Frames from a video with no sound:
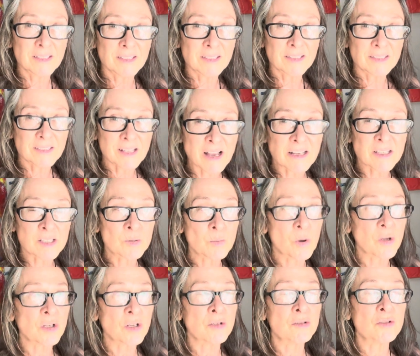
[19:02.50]
Sex is
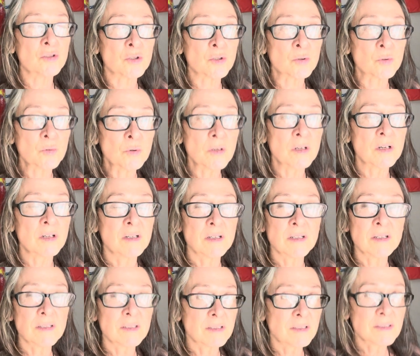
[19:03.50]
what you do.
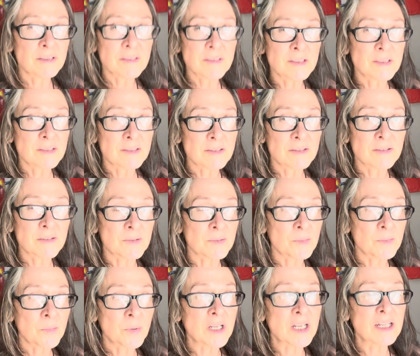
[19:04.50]

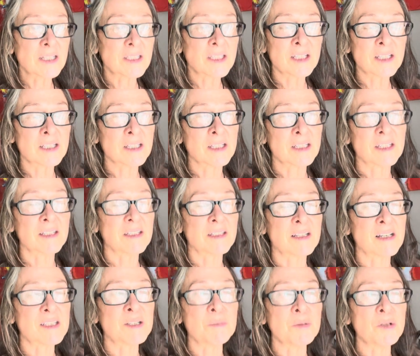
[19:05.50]
But it
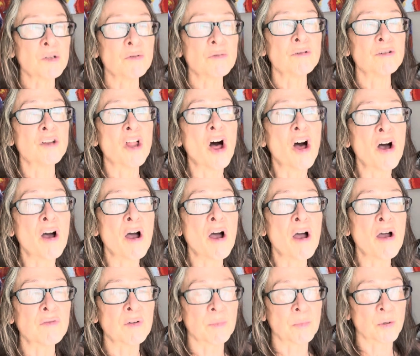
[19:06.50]
doesn't mean you
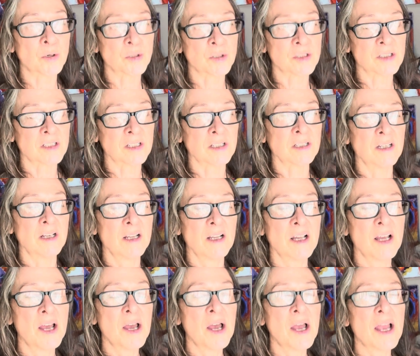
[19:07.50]
love a person.
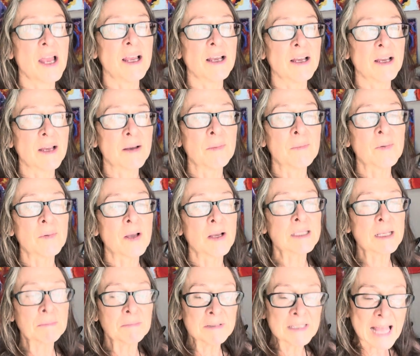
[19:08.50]

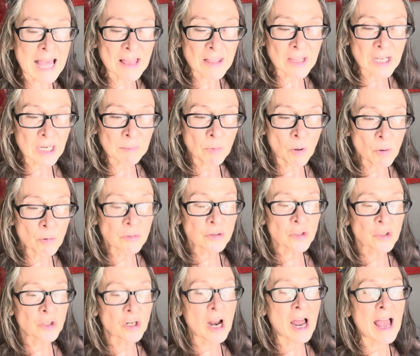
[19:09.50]
Except now that I'm
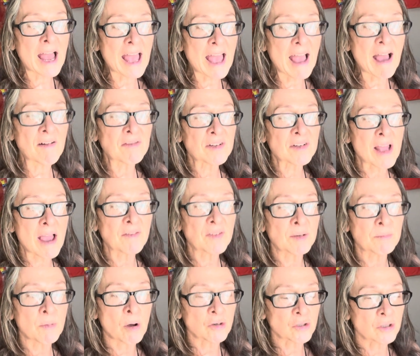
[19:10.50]
older, I have to have an
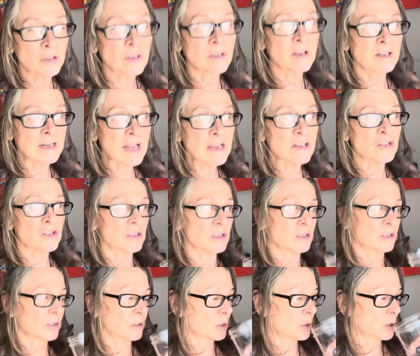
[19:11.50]
emotional connection.